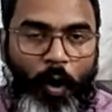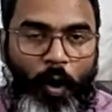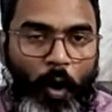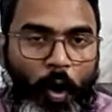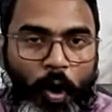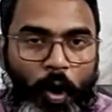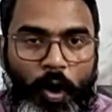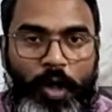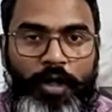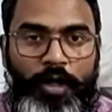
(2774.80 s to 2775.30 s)

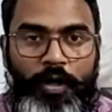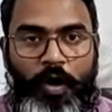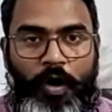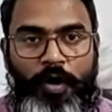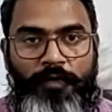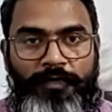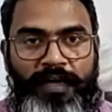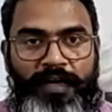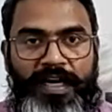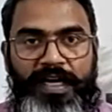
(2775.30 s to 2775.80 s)
All
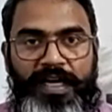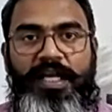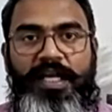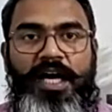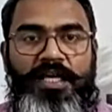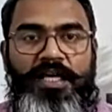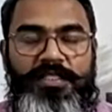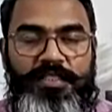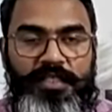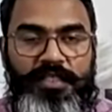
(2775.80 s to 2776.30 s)
of
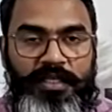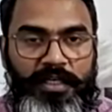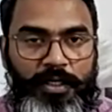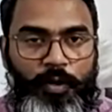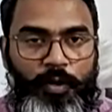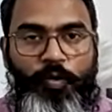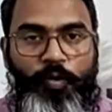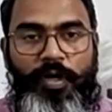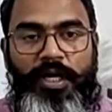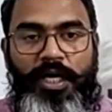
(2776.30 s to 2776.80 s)
India's
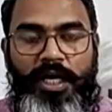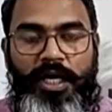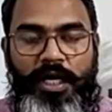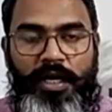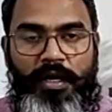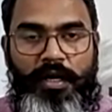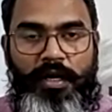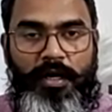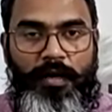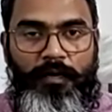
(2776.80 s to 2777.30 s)

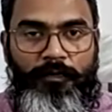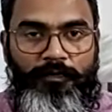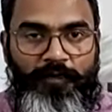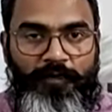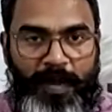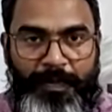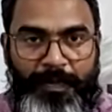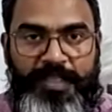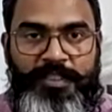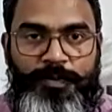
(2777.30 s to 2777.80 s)
nuclear
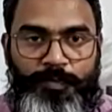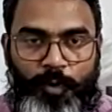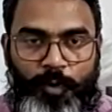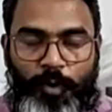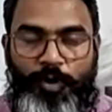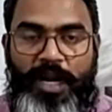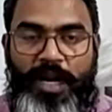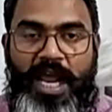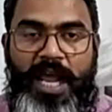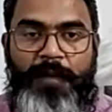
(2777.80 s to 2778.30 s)
weapons
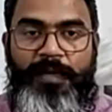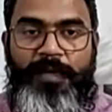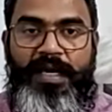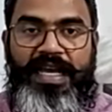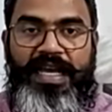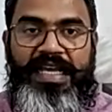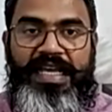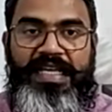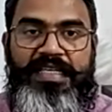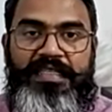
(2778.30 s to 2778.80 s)
program
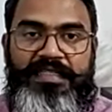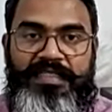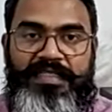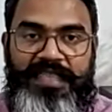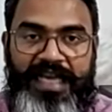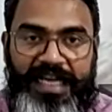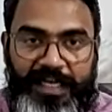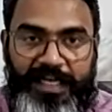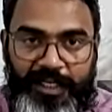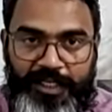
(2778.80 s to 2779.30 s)

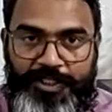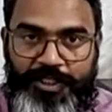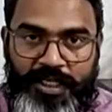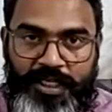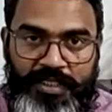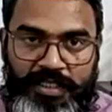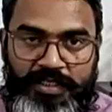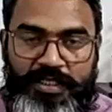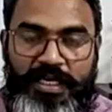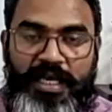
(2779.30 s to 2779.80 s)
is
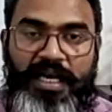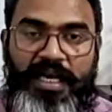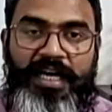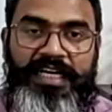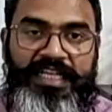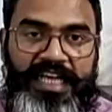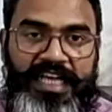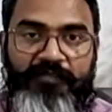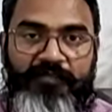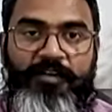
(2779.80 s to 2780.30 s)
indigenous,
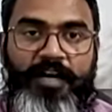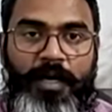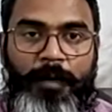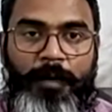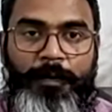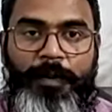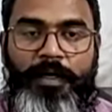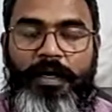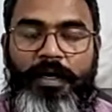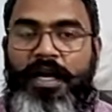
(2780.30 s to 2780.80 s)

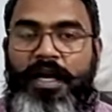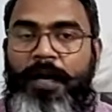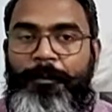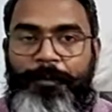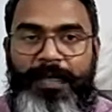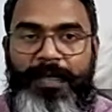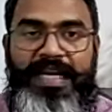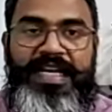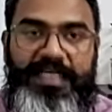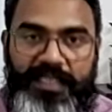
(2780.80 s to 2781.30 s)
developed
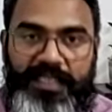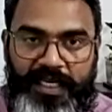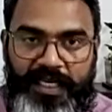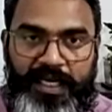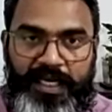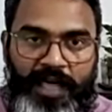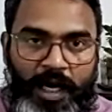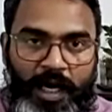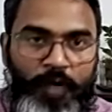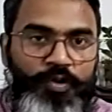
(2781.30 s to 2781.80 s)
completely
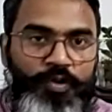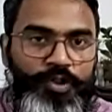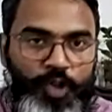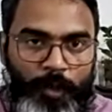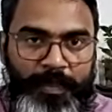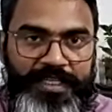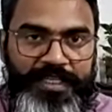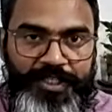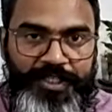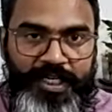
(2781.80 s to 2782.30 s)
in-house
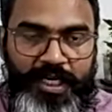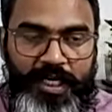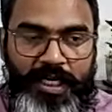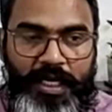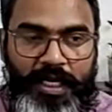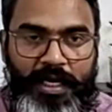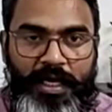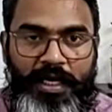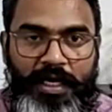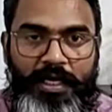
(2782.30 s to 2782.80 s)

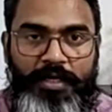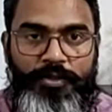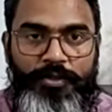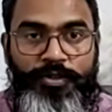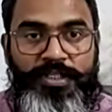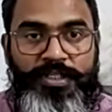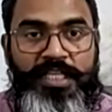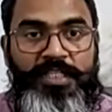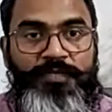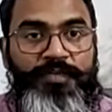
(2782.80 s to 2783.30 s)
domestically.
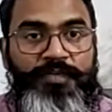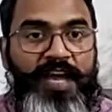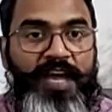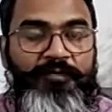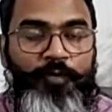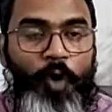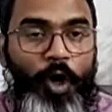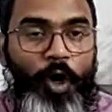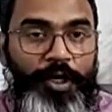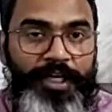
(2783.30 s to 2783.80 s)
So since we
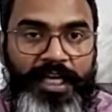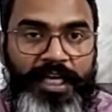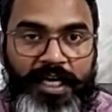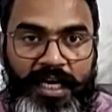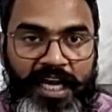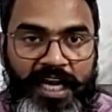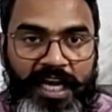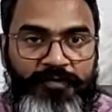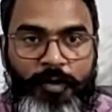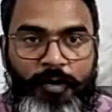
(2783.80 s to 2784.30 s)
have not
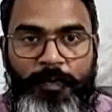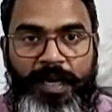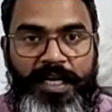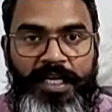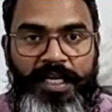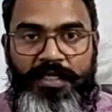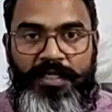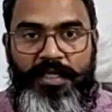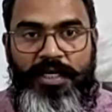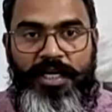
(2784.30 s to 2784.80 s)
taken help from
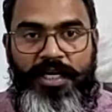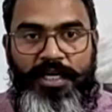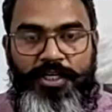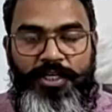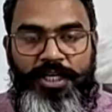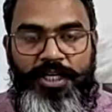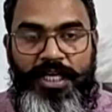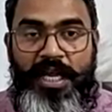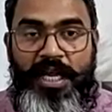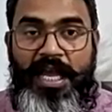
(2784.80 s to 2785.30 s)
any other
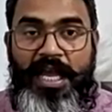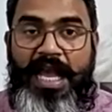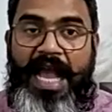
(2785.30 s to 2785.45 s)
country